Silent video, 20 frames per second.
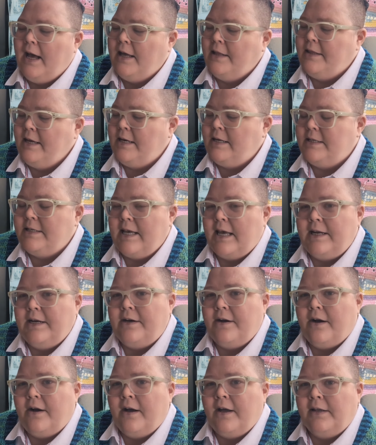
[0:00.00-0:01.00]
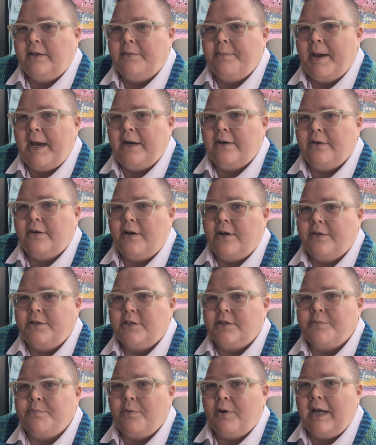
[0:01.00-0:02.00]
They decided on the pattern called
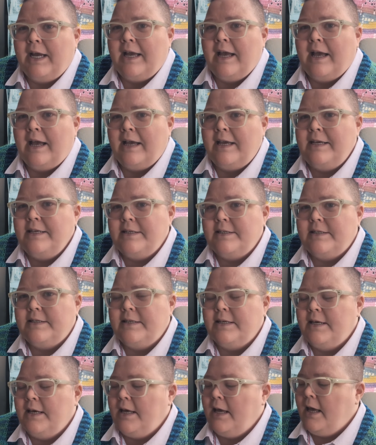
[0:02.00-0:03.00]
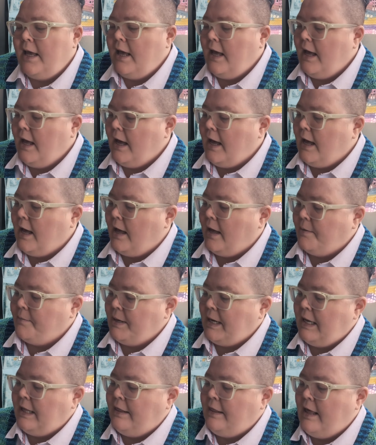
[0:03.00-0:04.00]
Spring Ice.
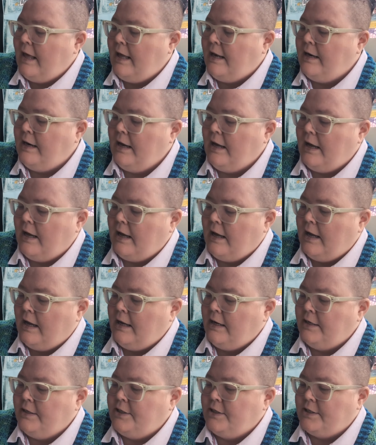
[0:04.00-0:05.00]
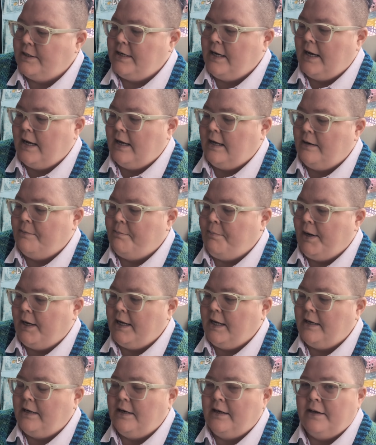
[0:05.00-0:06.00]
And then I just had a
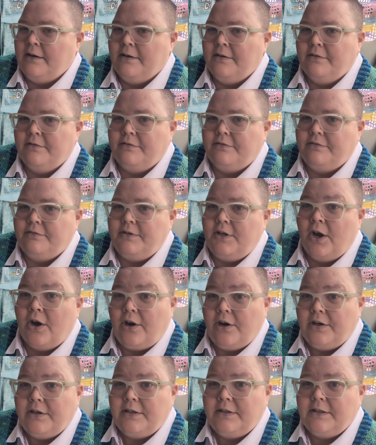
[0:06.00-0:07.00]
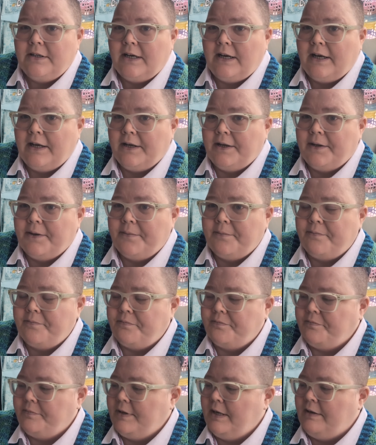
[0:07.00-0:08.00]
bucket of yarn
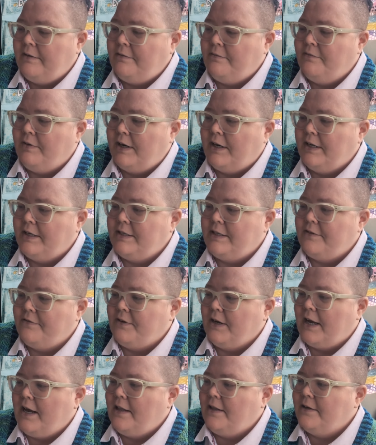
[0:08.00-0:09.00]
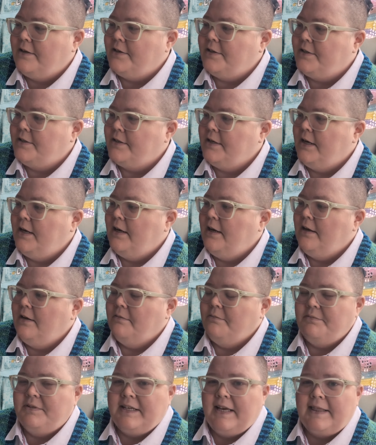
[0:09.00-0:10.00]
in various different colors,
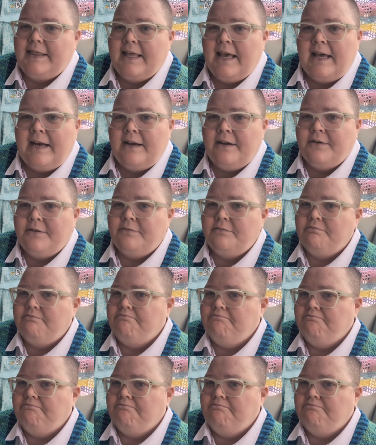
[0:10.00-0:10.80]
set that out.